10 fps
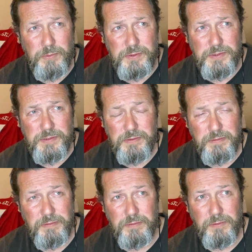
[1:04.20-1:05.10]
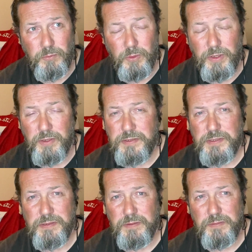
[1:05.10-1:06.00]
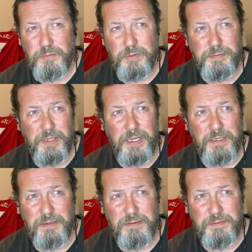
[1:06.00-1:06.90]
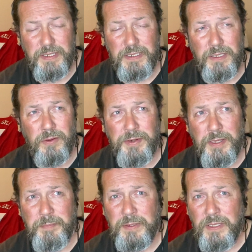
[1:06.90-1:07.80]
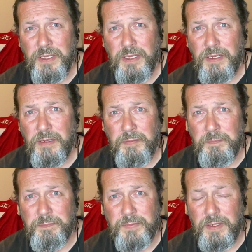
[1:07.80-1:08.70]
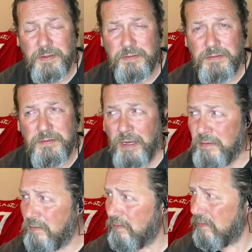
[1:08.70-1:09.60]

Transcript: was the worst with that lineup. I don't